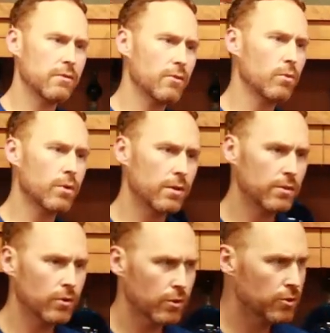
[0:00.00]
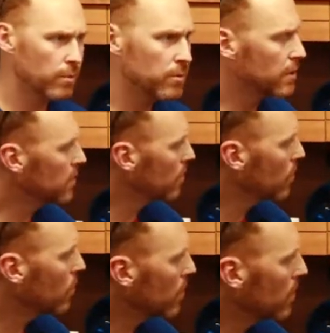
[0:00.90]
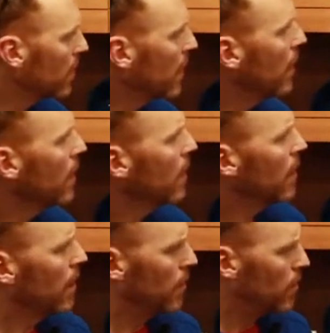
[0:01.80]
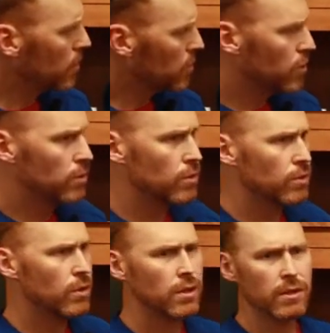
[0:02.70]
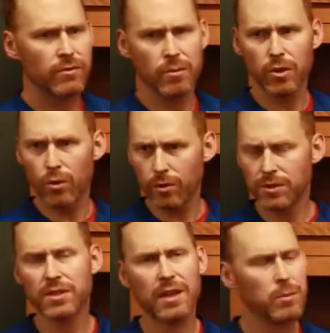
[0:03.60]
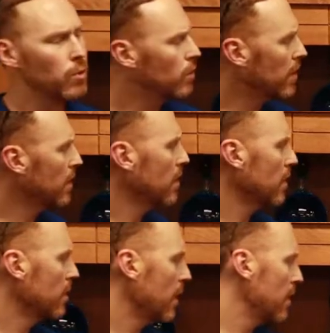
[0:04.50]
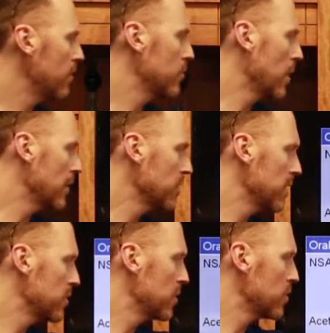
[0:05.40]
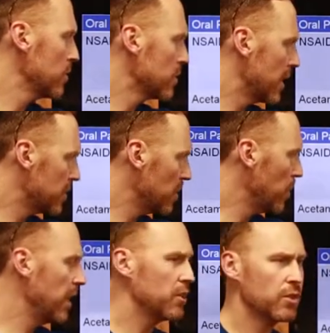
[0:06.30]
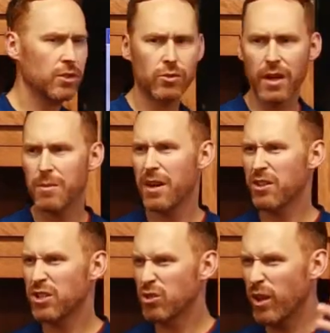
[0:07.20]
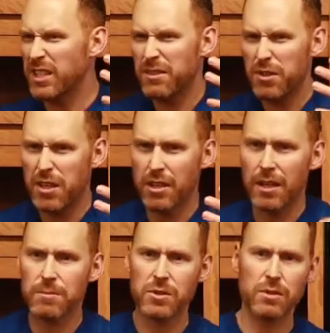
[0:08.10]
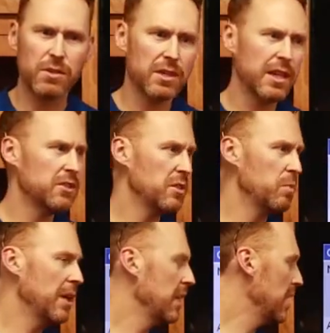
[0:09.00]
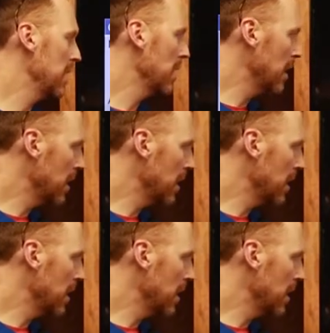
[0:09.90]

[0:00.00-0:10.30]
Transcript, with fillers: of the world, nortriptylines of the world. Those two, from an oral standpoint, you have drowsiness issues, constipation, dry mouth. It just dries everything up, so you're constipated.